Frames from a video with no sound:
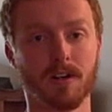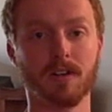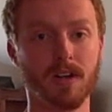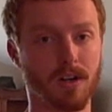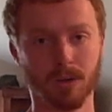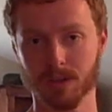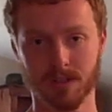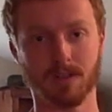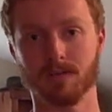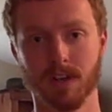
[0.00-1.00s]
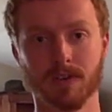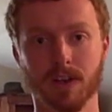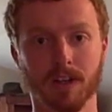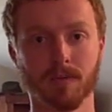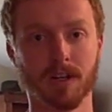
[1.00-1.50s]
our holistic vet
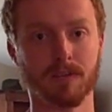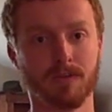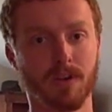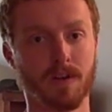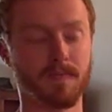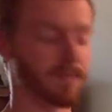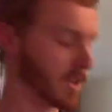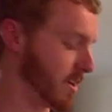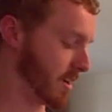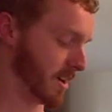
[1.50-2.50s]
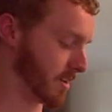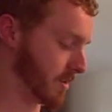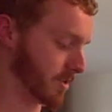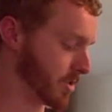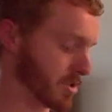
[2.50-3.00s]
recommended for him.
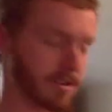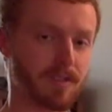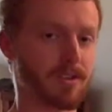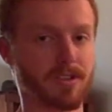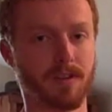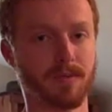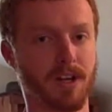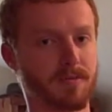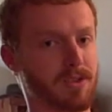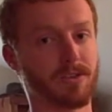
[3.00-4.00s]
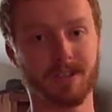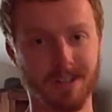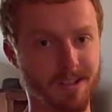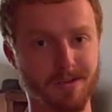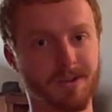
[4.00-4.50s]
And he'll just leave it sometimes. He
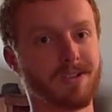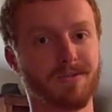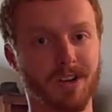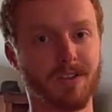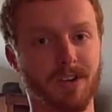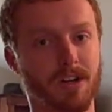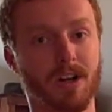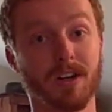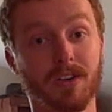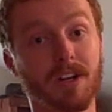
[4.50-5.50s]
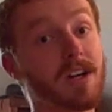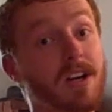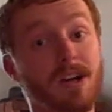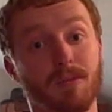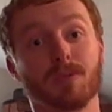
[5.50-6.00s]
only eats when he's very, very hungry.
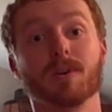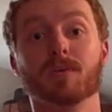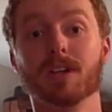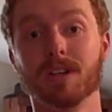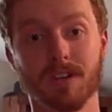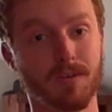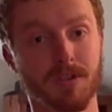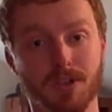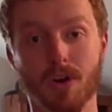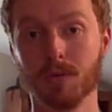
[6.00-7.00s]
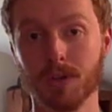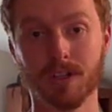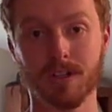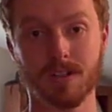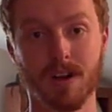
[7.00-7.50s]
But when we give him this home
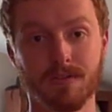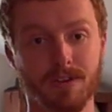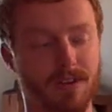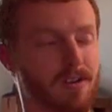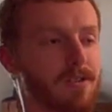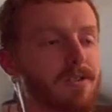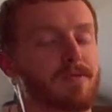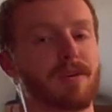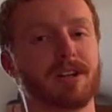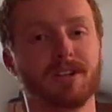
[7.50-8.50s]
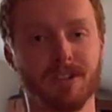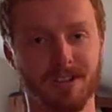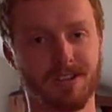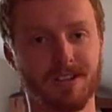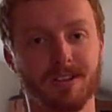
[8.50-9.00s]
cooked stuff, oh my
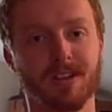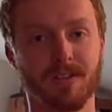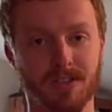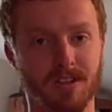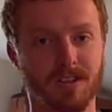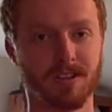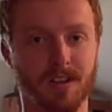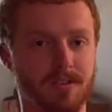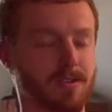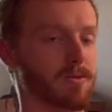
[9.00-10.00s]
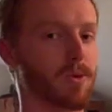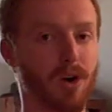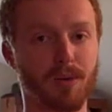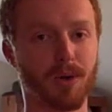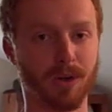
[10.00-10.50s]
goodness, he loves it. He loves it
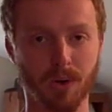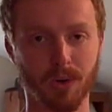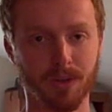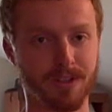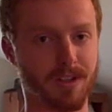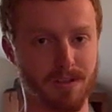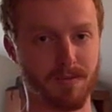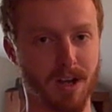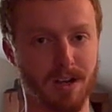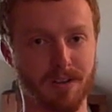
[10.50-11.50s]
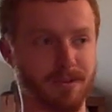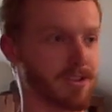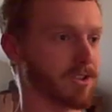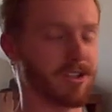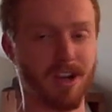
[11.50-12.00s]
warm or cold. It doesn't matter if
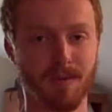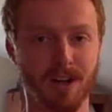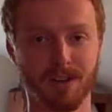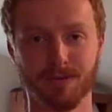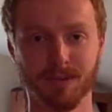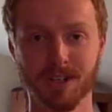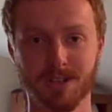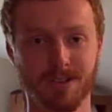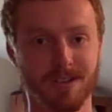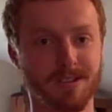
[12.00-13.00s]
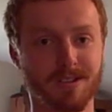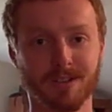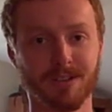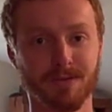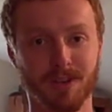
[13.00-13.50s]
it just came out of the freezer and
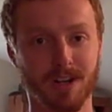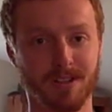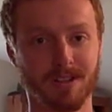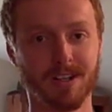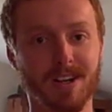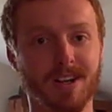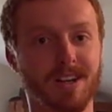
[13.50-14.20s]
still defrosting.